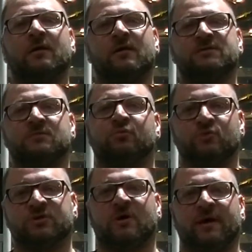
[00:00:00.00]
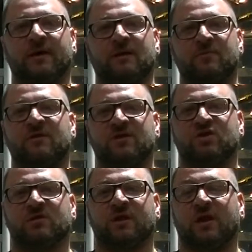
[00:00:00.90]
some bullseye limited
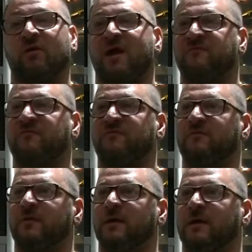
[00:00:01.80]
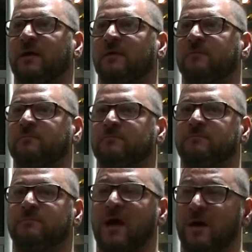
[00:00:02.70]
edition engraved
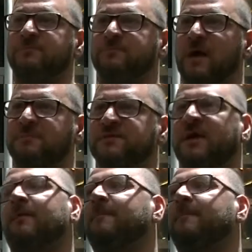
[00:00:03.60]
hub set,